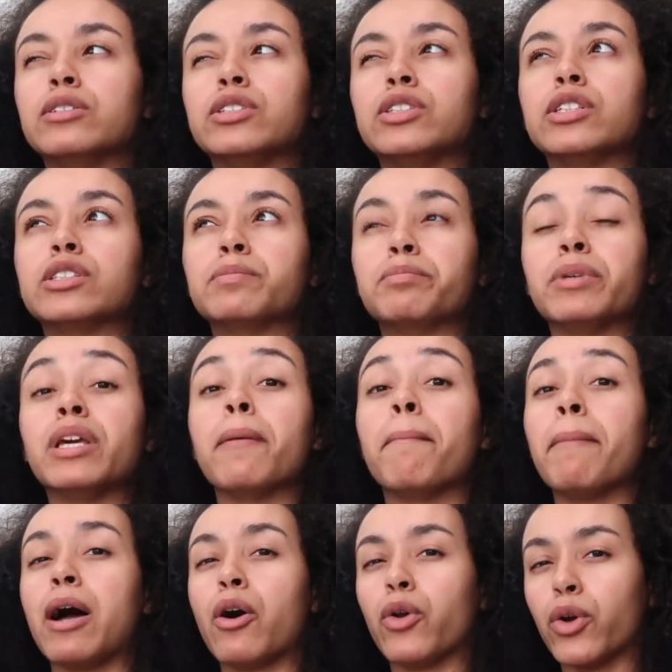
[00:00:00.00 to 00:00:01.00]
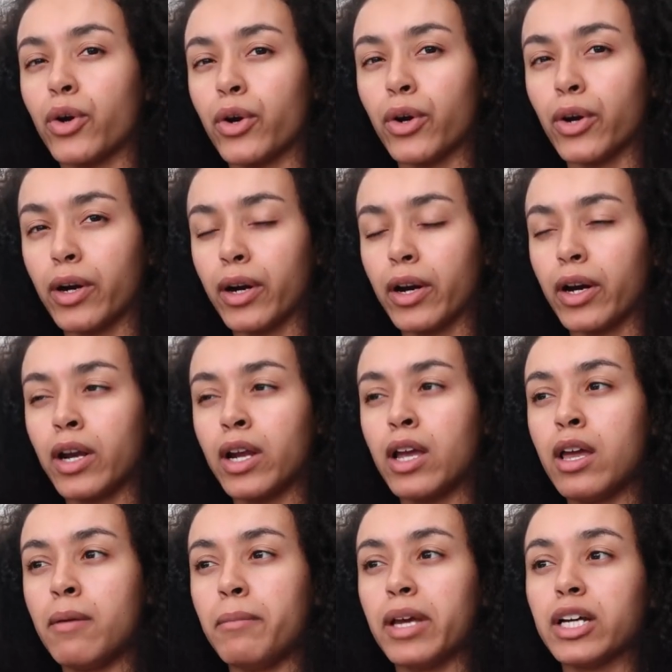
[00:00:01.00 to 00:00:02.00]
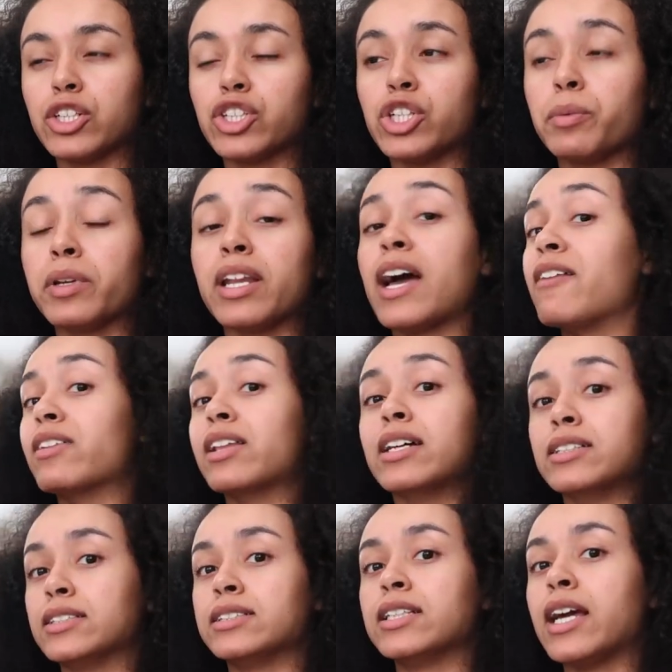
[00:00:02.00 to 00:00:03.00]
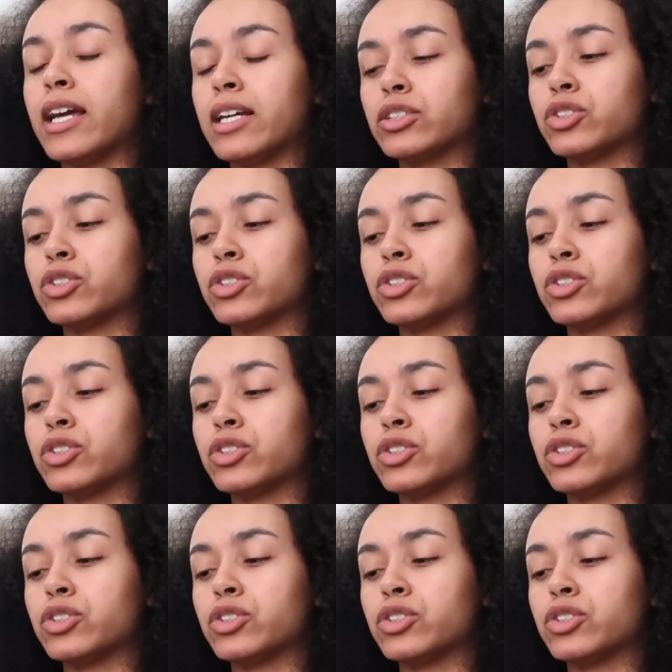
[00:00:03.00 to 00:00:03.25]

just be about her because she wouldn't have a lot to say.